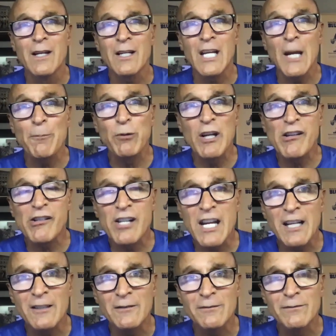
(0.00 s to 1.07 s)
Keep
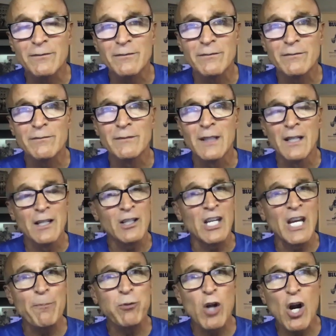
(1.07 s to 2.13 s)
listening,
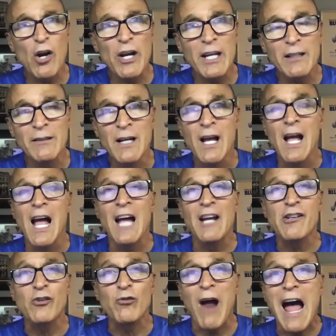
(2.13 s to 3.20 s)
keep learning, and
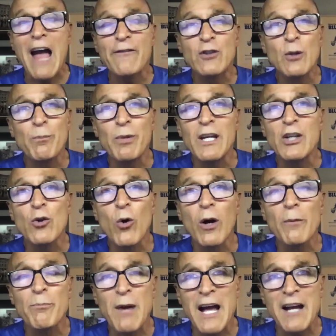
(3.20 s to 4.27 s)
strive to be
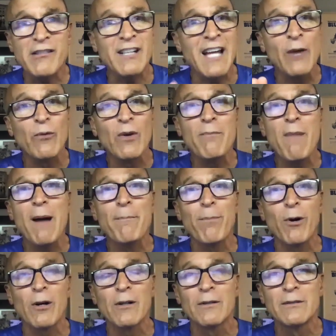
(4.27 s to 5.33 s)
your best. And
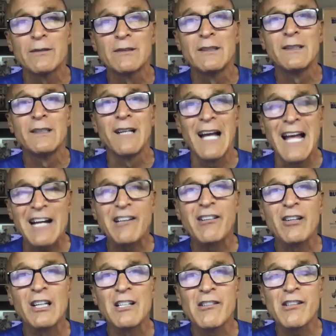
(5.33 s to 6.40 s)
remember,
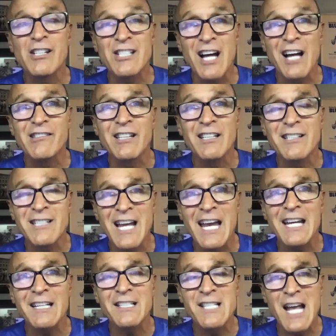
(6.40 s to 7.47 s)
excellence doesn't
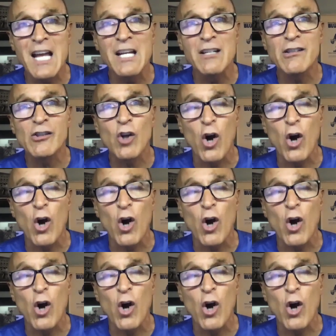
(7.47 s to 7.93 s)
take days